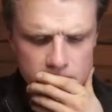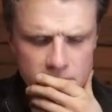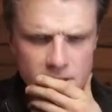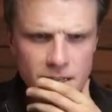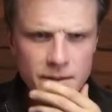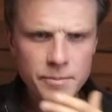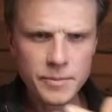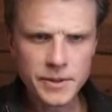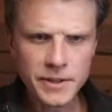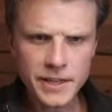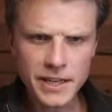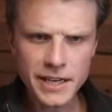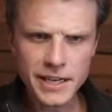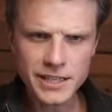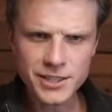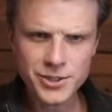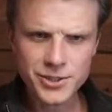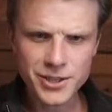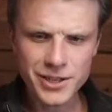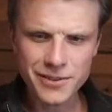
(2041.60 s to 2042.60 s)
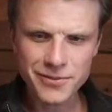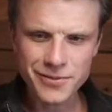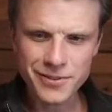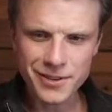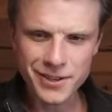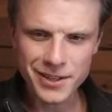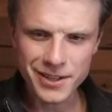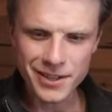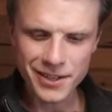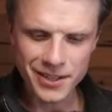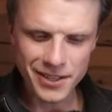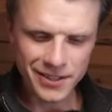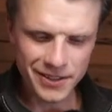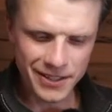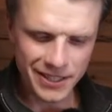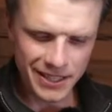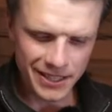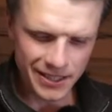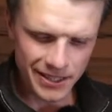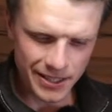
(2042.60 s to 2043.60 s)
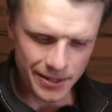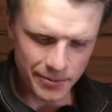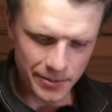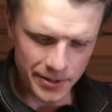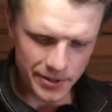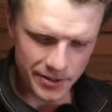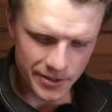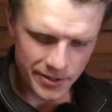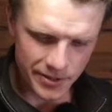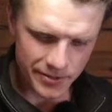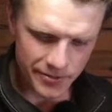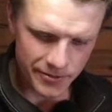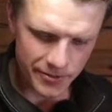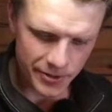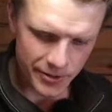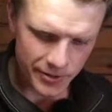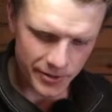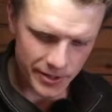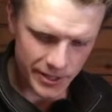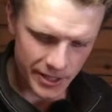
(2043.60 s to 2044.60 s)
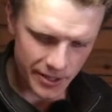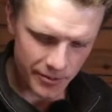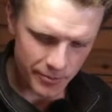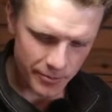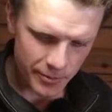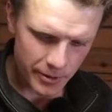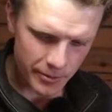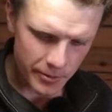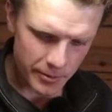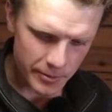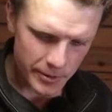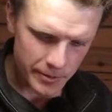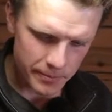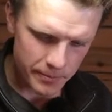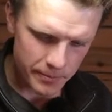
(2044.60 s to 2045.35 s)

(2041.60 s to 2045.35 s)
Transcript: but then I should have gotten that a little bit further down probably.